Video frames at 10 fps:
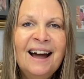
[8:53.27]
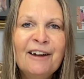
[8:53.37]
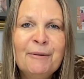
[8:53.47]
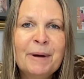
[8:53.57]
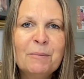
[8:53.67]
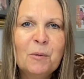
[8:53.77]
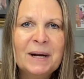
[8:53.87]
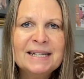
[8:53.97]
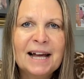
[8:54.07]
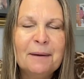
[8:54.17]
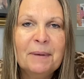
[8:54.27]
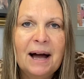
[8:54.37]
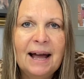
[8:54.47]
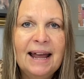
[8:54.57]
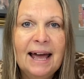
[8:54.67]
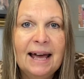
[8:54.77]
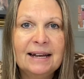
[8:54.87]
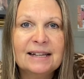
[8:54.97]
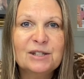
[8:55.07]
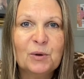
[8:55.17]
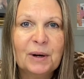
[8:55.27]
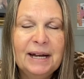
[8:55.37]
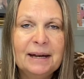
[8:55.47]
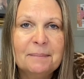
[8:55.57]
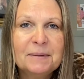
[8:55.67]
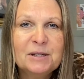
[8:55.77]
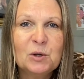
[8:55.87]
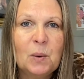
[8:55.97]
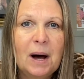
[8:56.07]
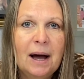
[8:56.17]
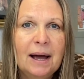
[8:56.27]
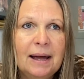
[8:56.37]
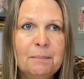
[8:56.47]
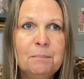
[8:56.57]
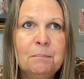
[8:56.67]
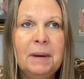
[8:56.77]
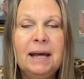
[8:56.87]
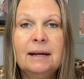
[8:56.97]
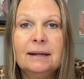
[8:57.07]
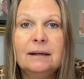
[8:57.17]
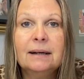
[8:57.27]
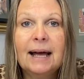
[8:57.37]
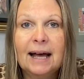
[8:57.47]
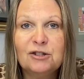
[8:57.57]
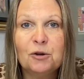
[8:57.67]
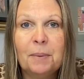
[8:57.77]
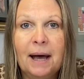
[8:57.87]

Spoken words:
I remember one time I had a sore hip, so I made a little castor